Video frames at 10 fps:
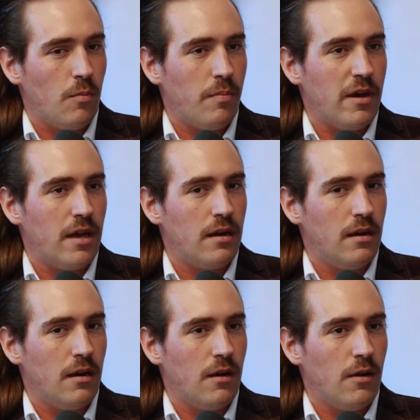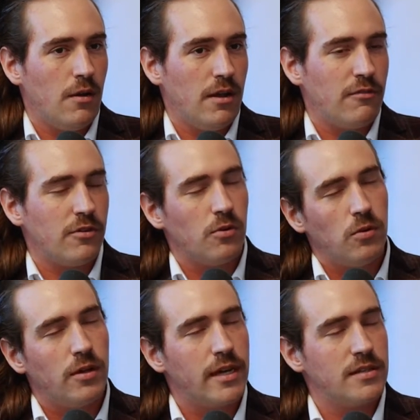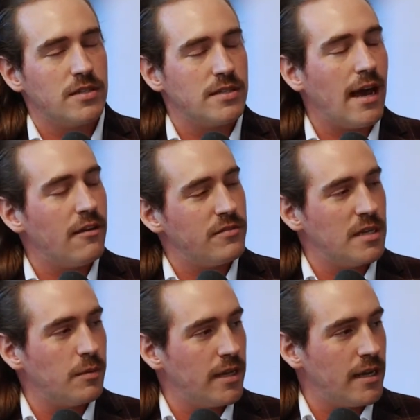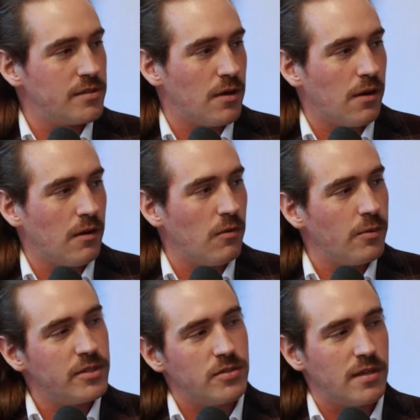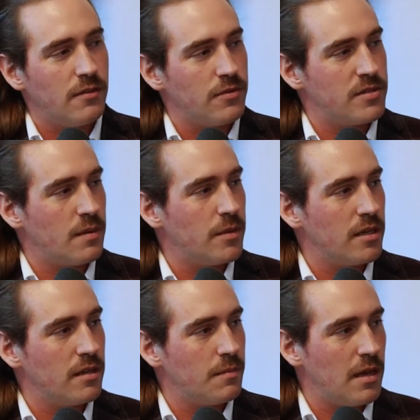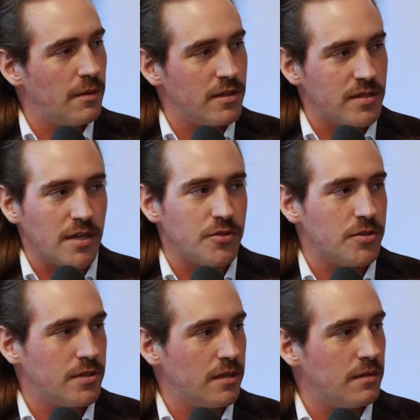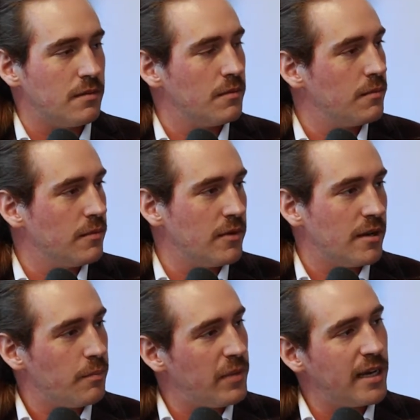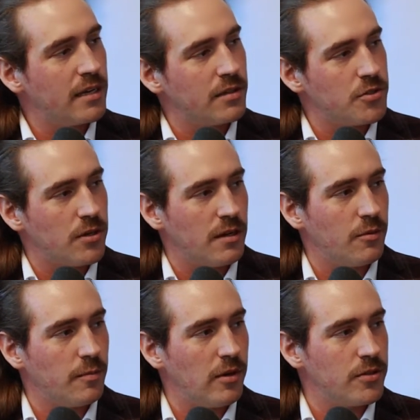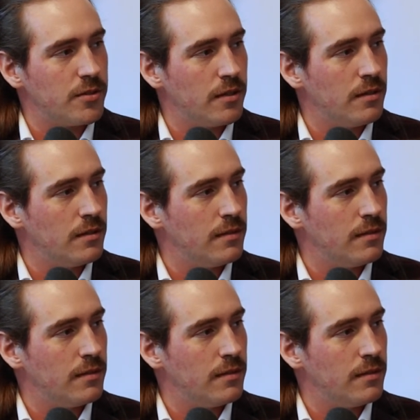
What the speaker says: but if they're looking to dive deeply into art, what would you say for somebody that maybe is interested in beginning their journey with poetry?